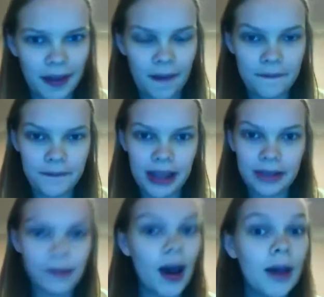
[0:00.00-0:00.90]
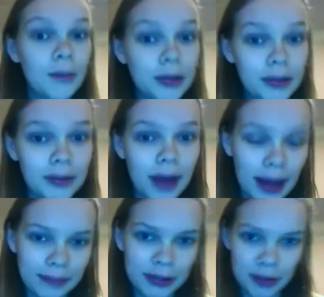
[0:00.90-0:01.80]
a feat, but I will do it.
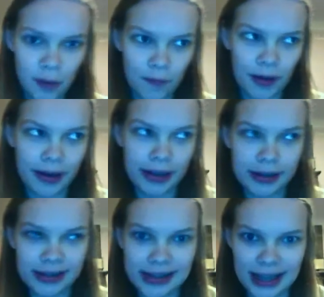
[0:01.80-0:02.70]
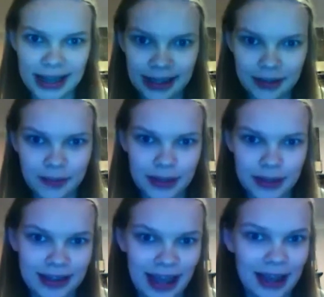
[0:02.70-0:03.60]
I'm just not very good at sticking to when
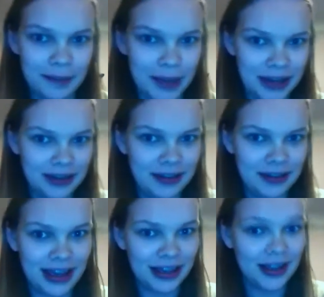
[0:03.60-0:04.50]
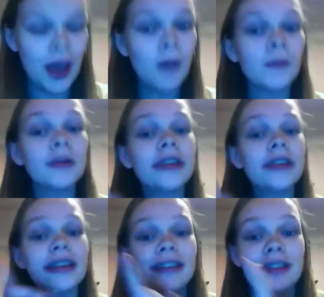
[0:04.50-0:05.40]
I say I'm going to do things. But once
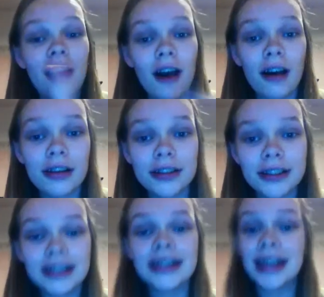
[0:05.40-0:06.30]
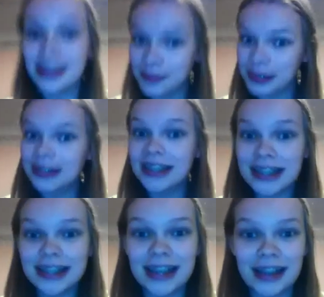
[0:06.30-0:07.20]
I start, it gets much
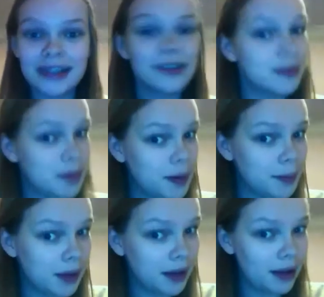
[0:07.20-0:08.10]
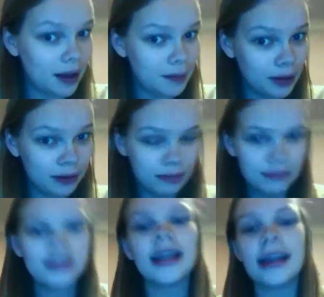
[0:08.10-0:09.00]
easier, so I'm hoping I will
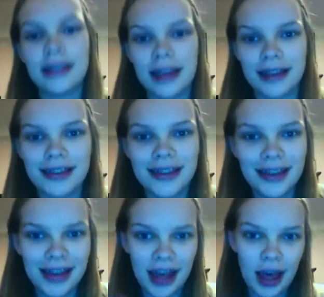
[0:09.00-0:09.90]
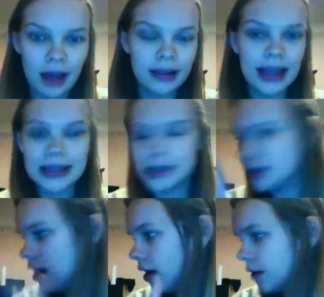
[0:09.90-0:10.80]
stick to this. Let's
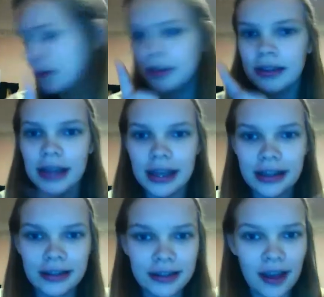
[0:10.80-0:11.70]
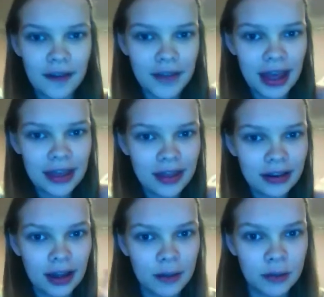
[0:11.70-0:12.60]
start with the ladies' survey
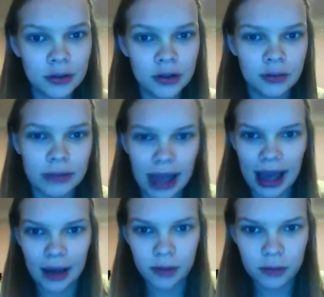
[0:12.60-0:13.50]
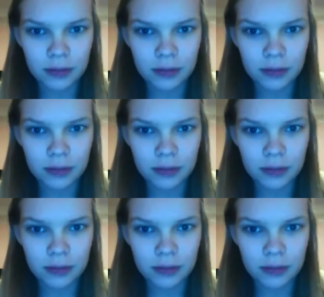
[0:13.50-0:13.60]
that I will do now.